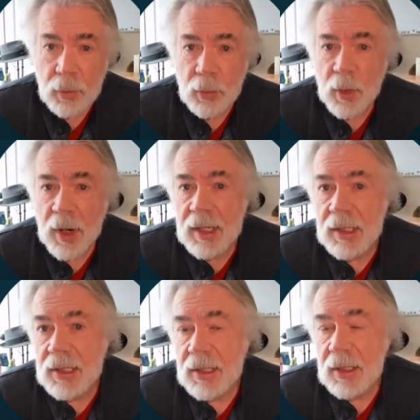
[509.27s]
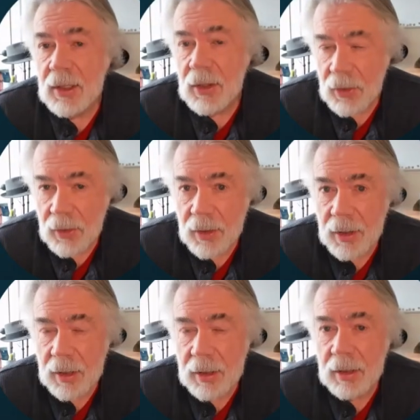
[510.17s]
Once
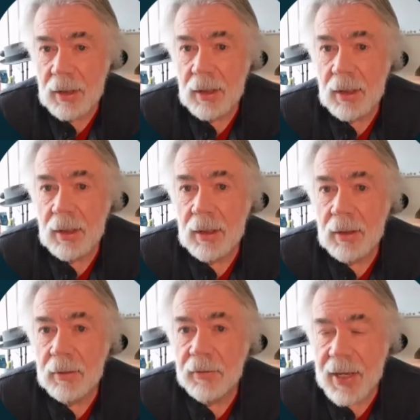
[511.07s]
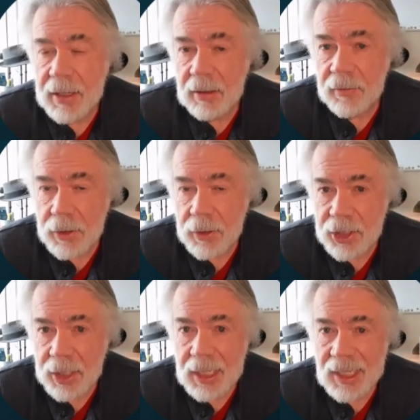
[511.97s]
your final
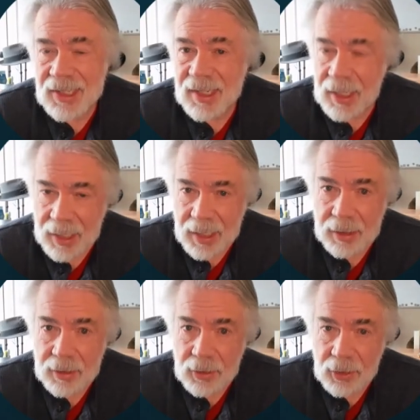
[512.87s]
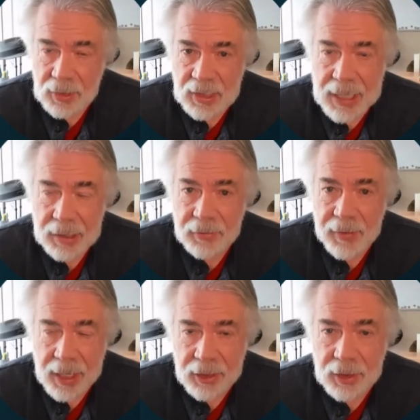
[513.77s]
version is done to your
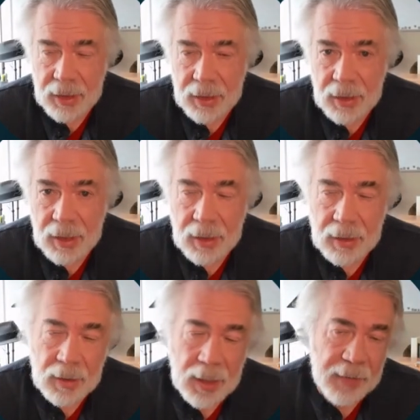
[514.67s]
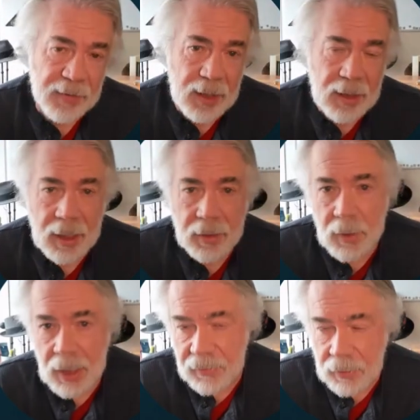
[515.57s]
satisfaction, having done
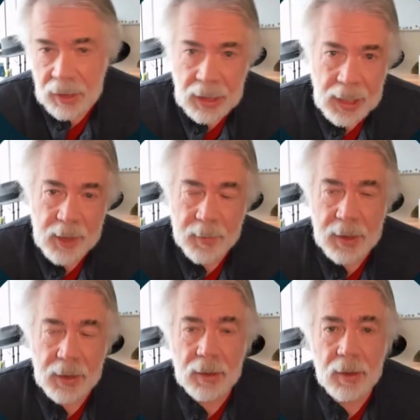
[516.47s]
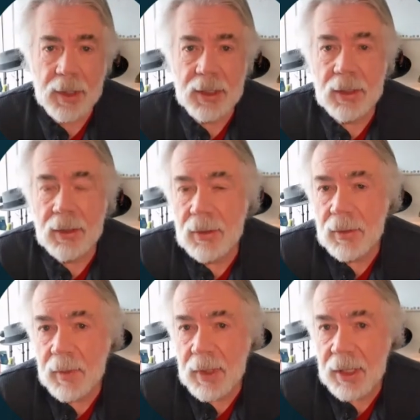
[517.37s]
whatever engagement you're going to
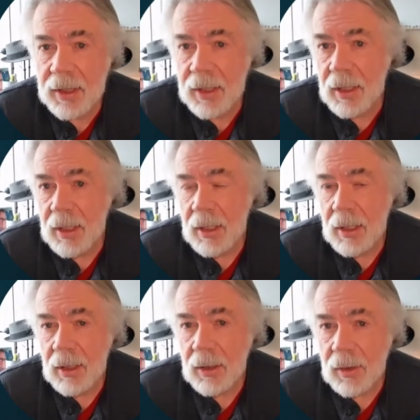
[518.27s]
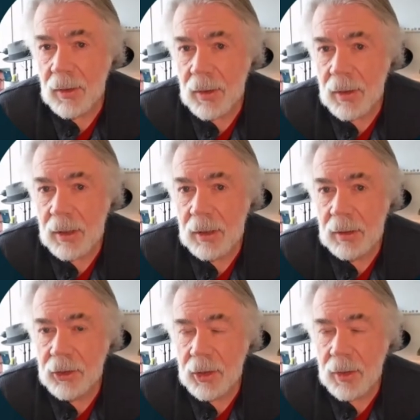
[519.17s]
do with your
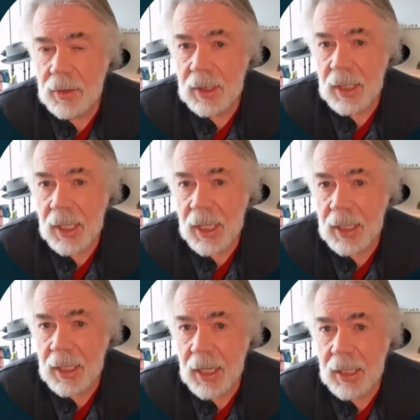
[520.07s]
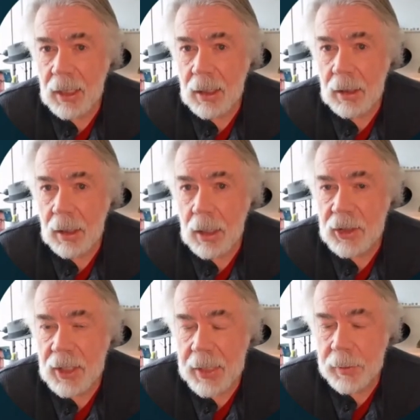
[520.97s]
chosen AI
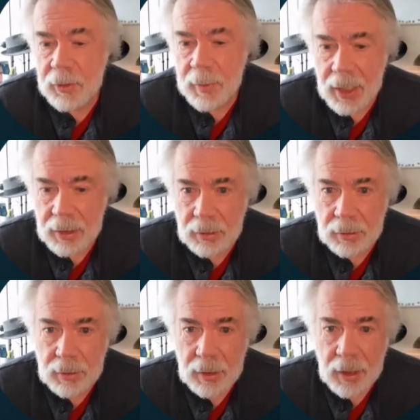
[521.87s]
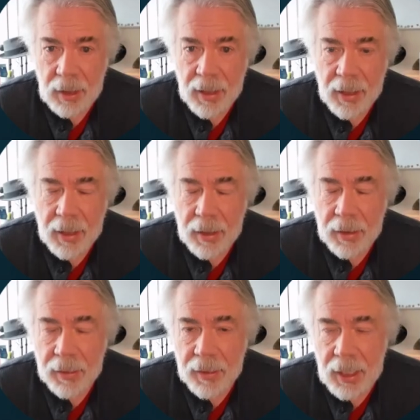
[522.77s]
large language model,
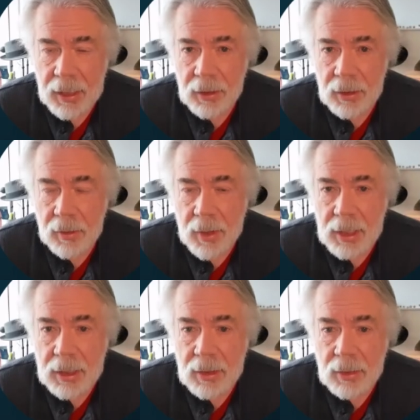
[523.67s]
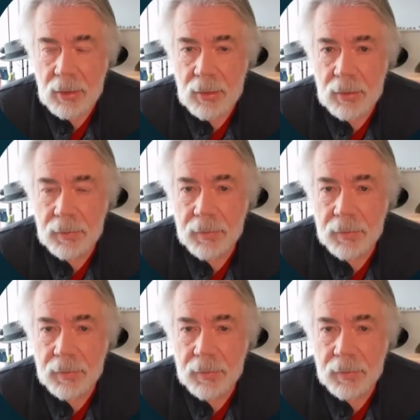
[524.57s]
then you're going to